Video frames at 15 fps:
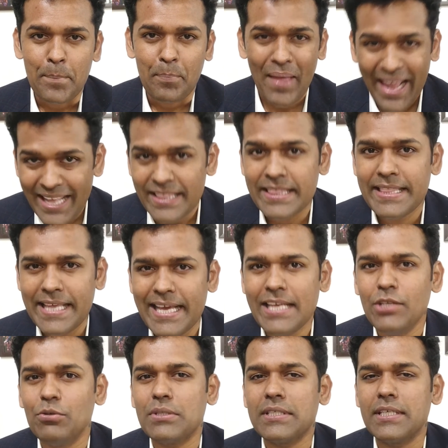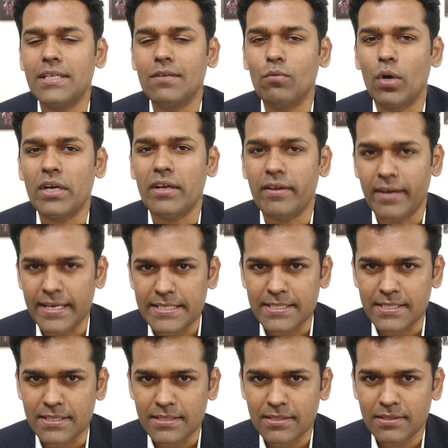And then you see what
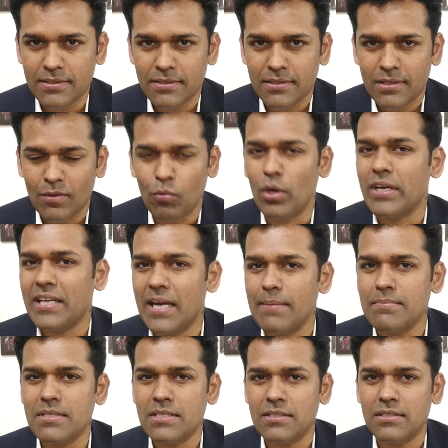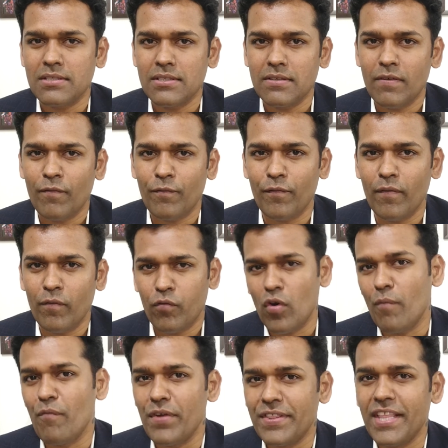arises, what comes
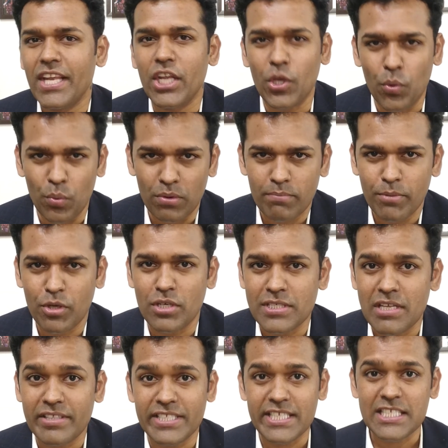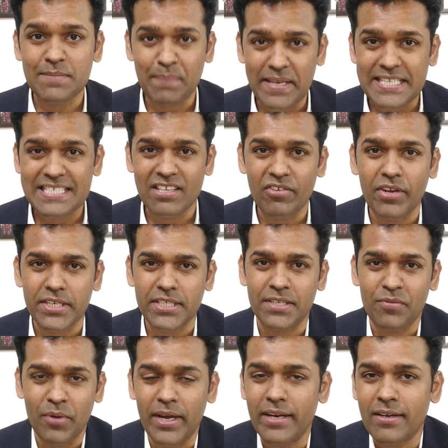from within you, because now there's a space created,
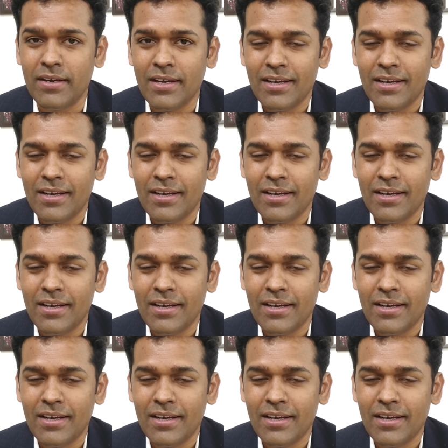right?